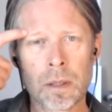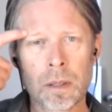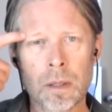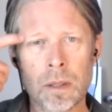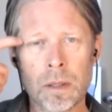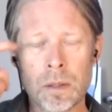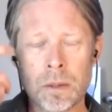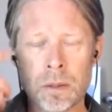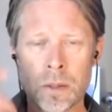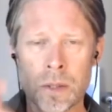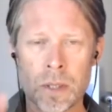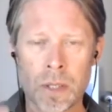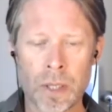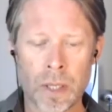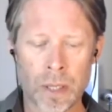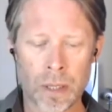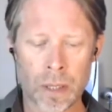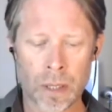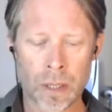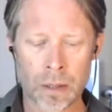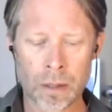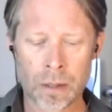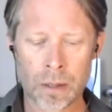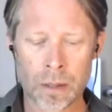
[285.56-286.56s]
you'll see
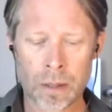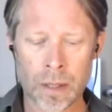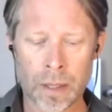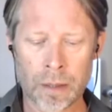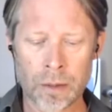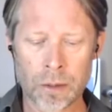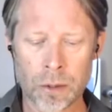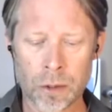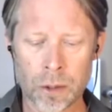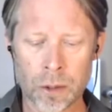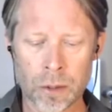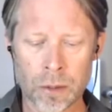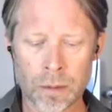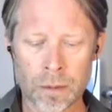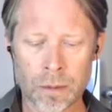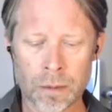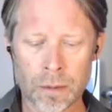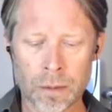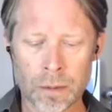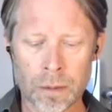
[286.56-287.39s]
that this tension